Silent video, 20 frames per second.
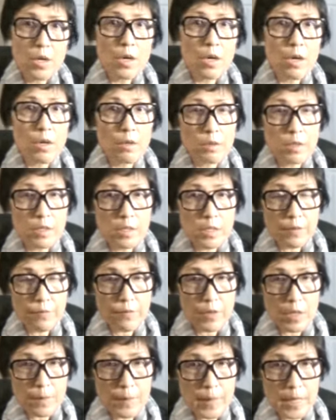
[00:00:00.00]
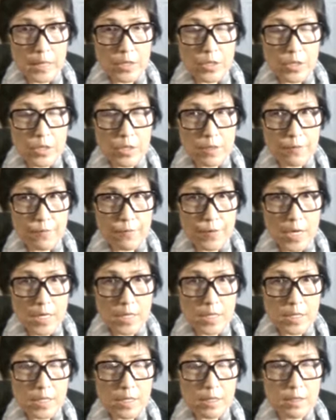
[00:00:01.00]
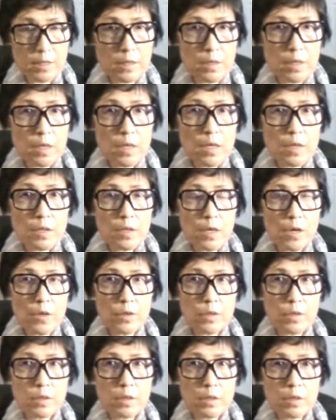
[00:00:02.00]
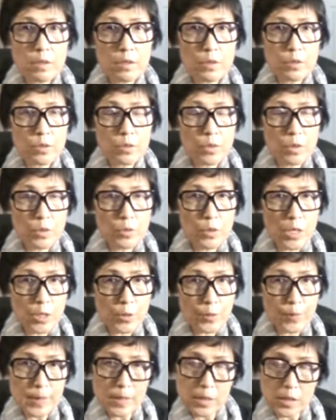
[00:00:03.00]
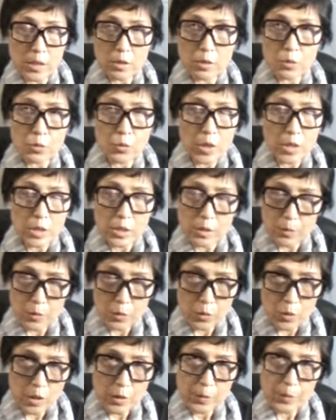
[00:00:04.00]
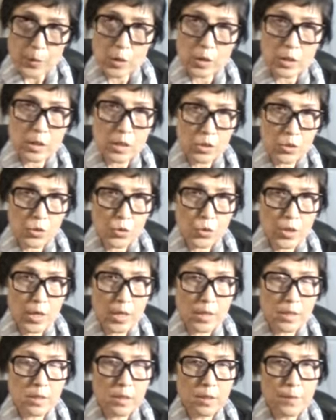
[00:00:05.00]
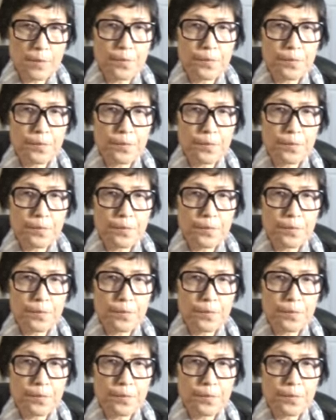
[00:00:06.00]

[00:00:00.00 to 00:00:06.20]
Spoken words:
or the severe bacterial infection cause the respiratory distress.